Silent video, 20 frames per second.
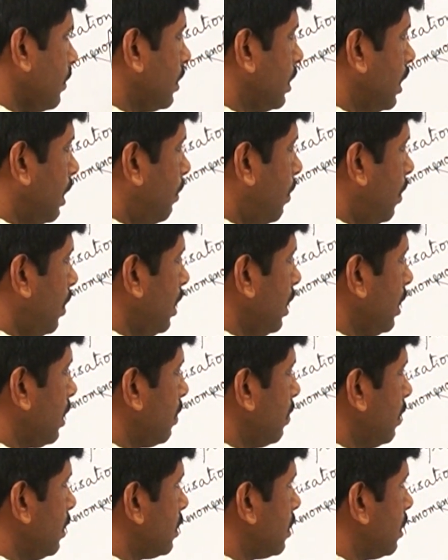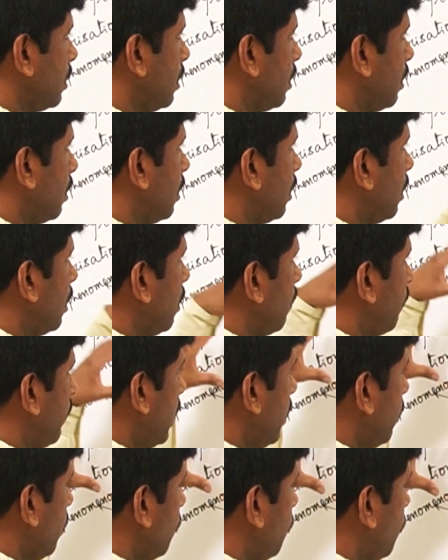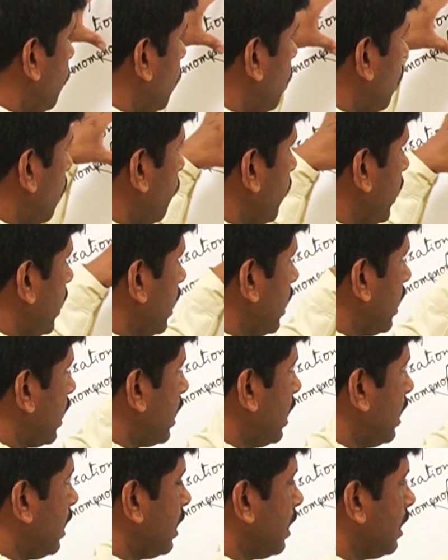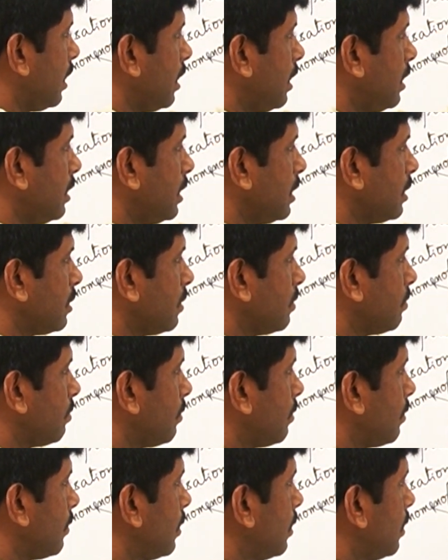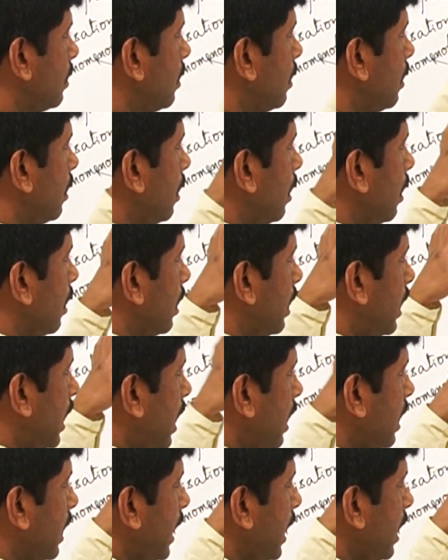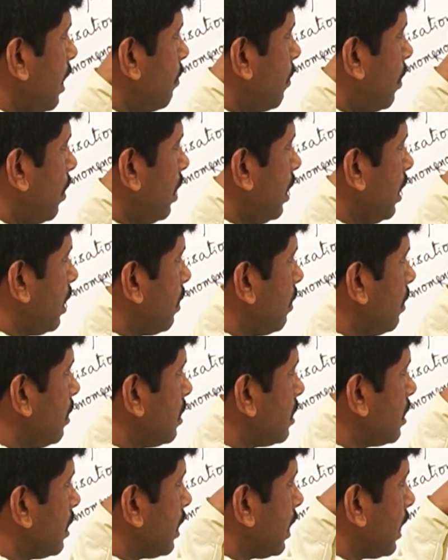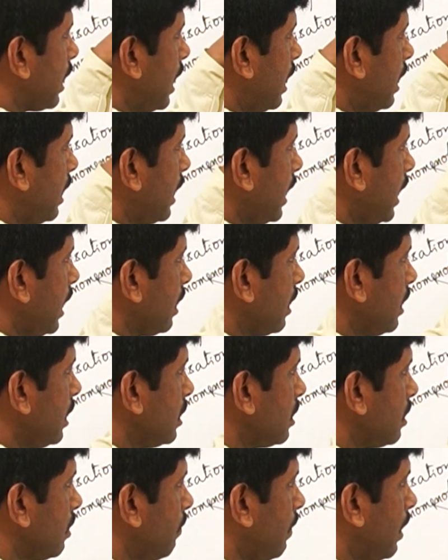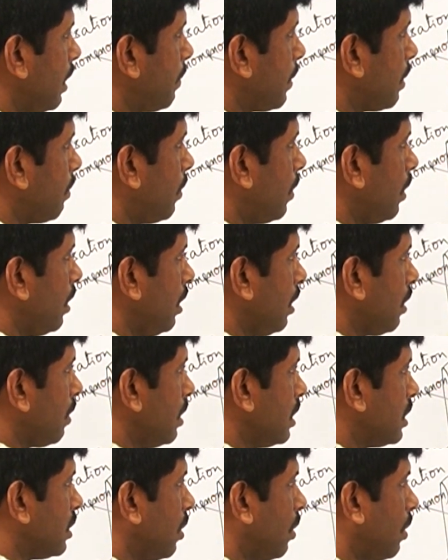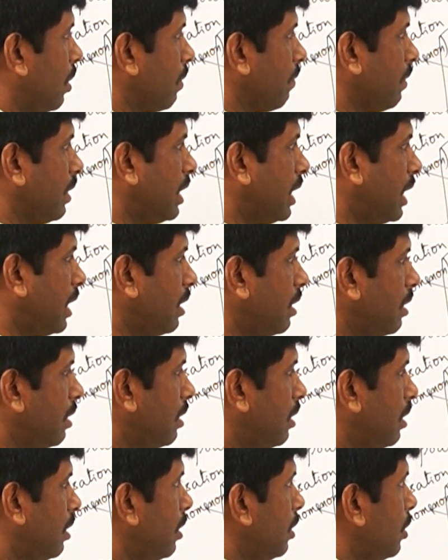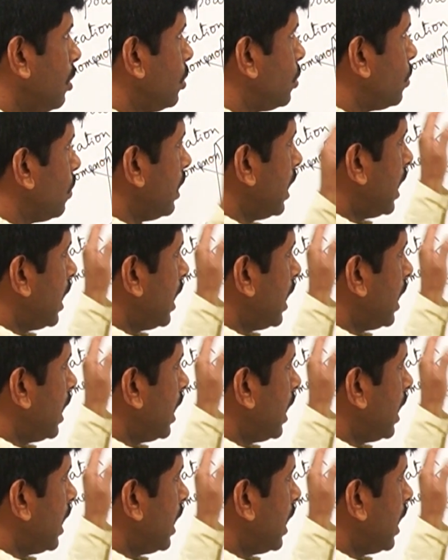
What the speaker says: the molecules, whenever flow of air current increases, that air molecules can take these vapor molecules along with that, so